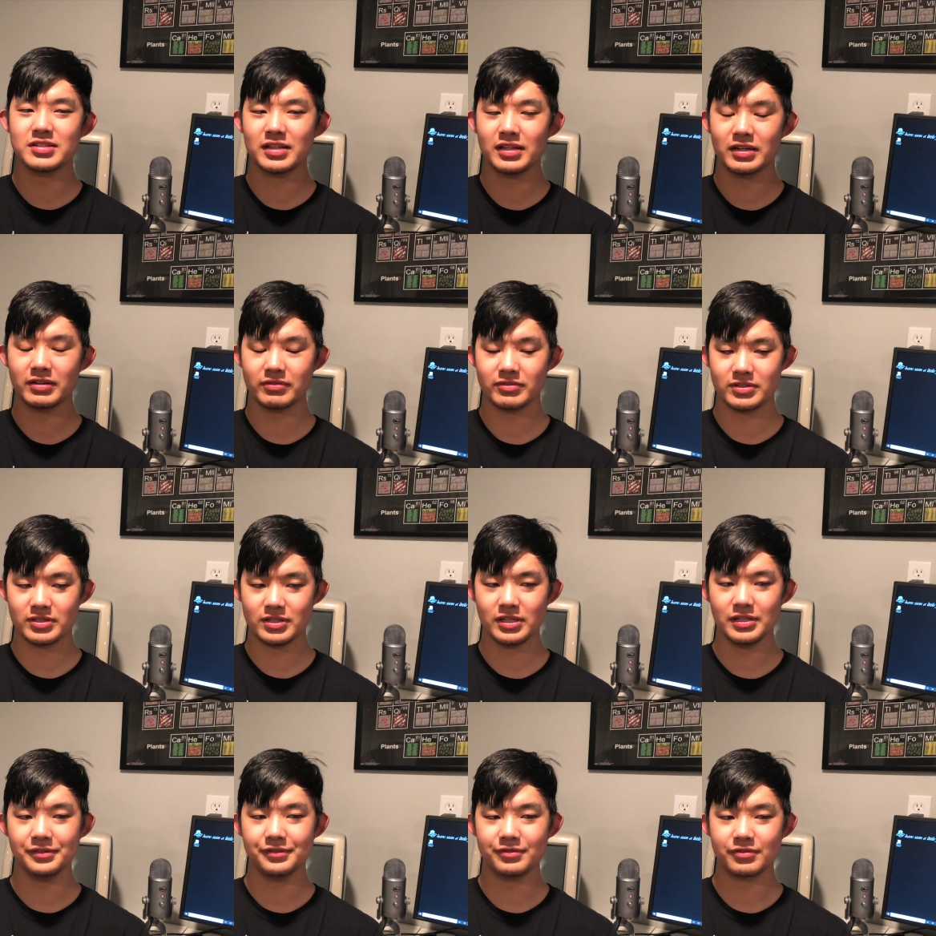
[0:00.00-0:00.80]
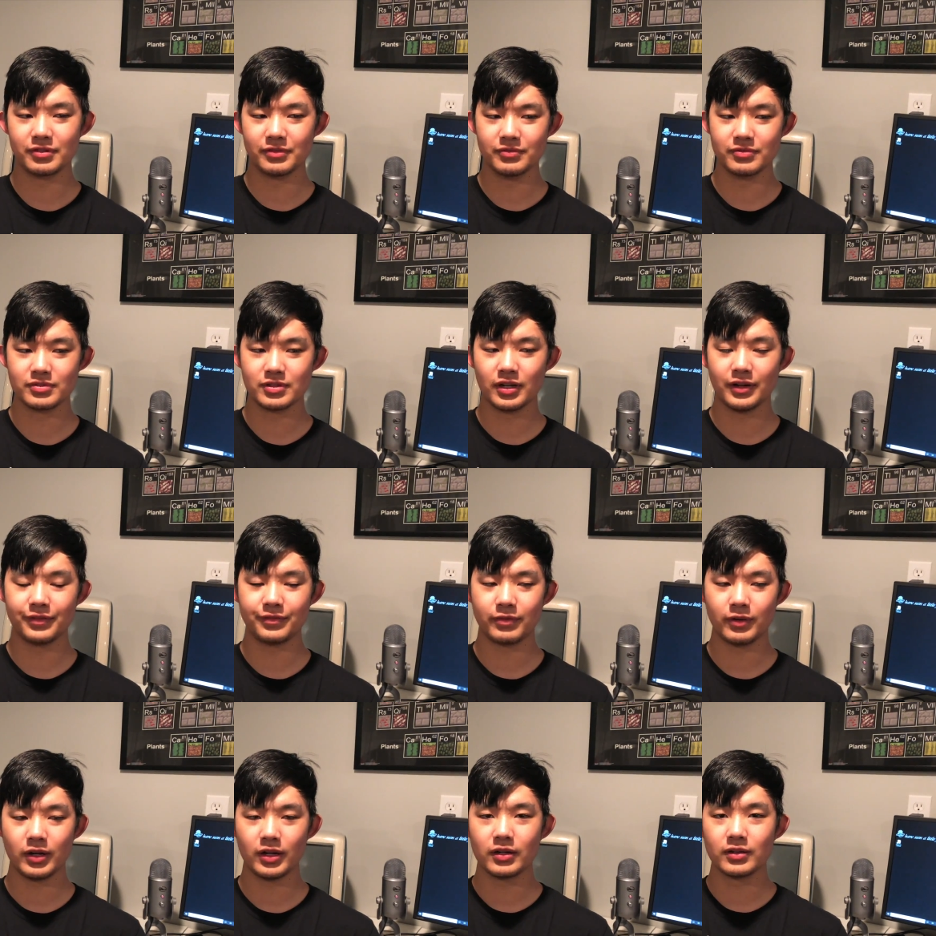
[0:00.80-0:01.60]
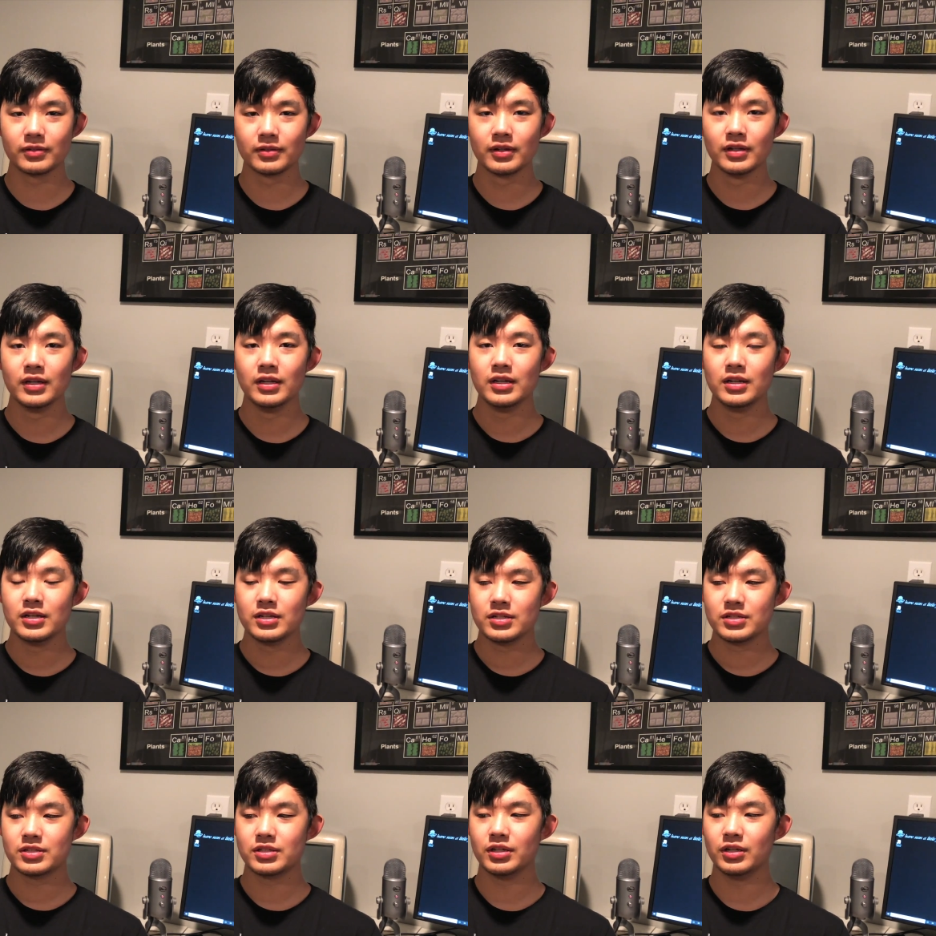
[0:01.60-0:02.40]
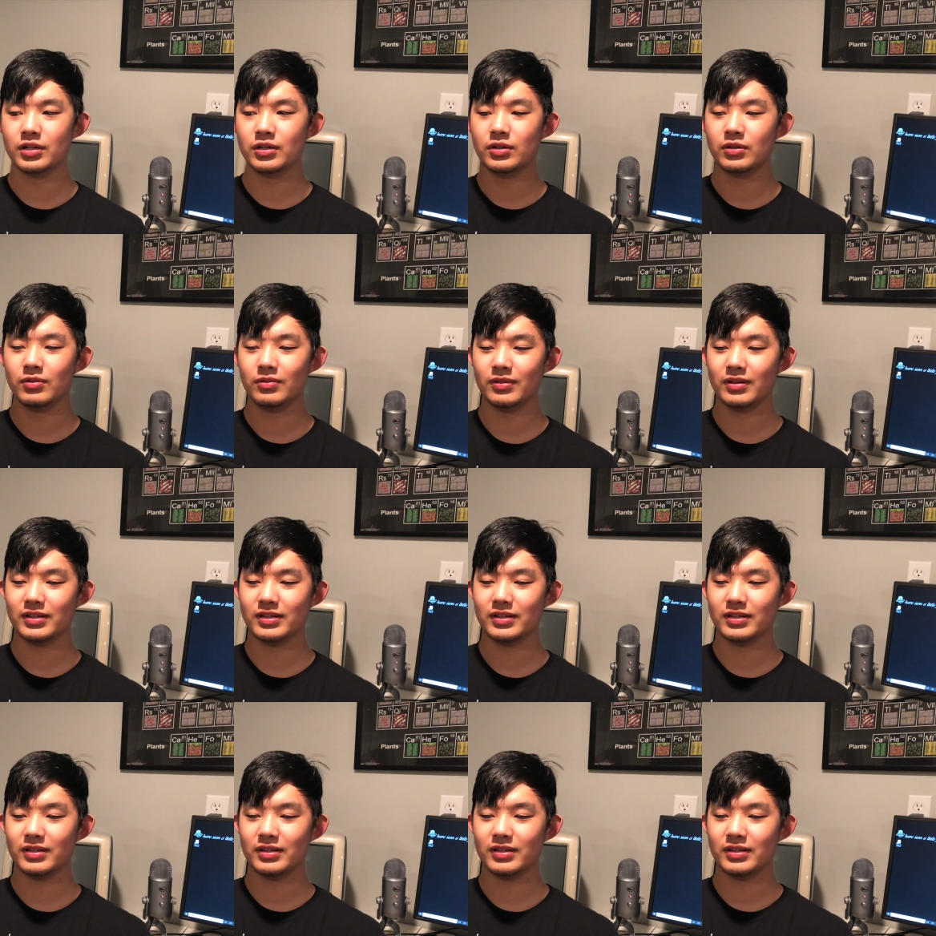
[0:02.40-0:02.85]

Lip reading: that it receives from software. So